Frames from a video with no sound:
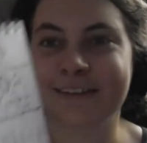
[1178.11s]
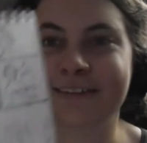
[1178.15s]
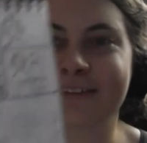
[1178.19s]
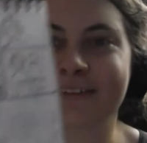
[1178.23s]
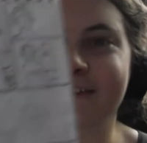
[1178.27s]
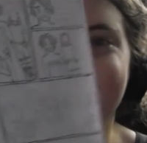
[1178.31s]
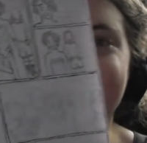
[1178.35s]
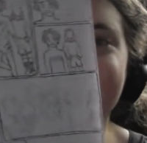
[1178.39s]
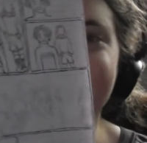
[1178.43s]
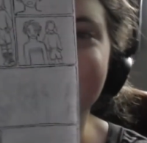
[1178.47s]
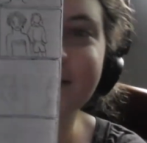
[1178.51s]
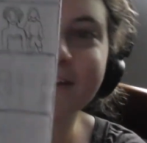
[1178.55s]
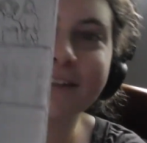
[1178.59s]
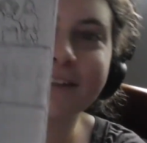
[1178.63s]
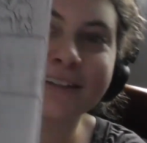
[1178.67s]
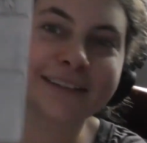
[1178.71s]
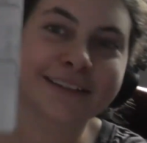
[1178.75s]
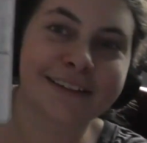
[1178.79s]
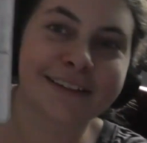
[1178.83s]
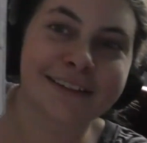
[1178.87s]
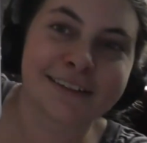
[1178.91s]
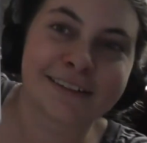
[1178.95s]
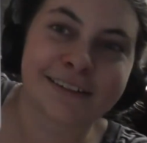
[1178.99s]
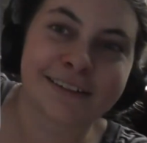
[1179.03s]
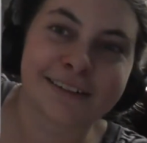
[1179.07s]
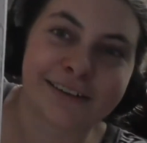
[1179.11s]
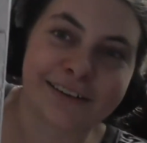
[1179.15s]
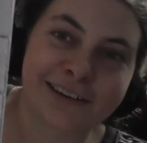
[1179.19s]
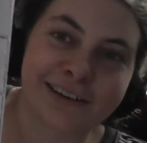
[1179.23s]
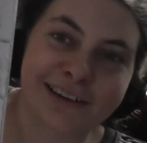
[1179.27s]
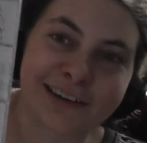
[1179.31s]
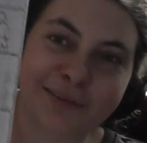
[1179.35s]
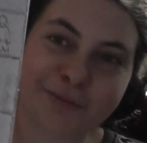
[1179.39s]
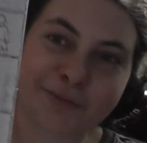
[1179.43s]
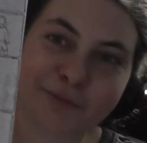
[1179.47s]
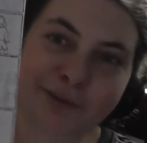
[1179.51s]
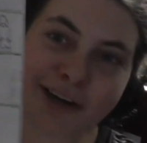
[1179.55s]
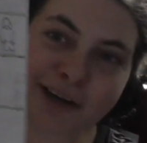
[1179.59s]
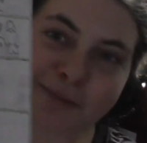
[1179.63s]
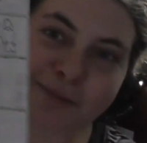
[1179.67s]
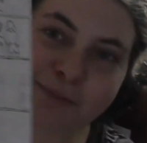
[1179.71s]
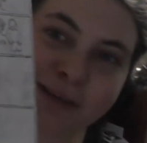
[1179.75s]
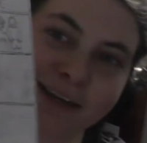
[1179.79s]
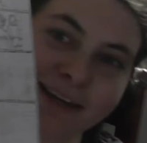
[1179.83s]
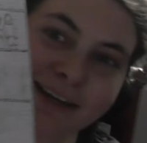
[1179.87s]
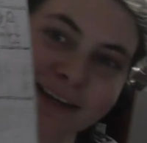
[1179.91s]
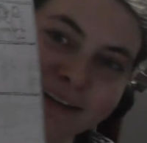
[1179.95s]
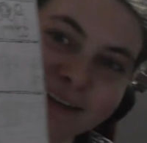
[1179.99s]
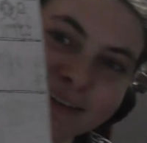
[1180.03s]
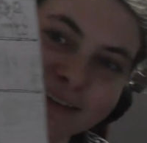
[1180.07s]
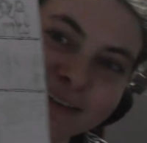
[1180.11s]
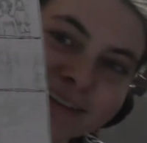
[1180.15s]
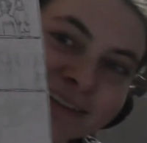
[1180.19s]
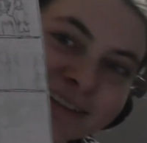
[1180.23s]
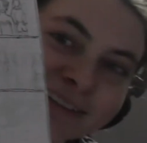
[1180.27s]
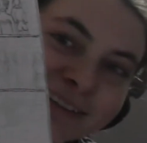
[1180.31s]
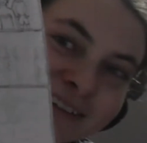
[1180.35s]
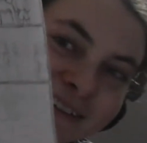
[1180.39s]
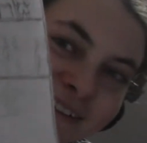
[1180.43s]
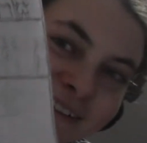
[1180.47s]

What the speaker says: started on my pen,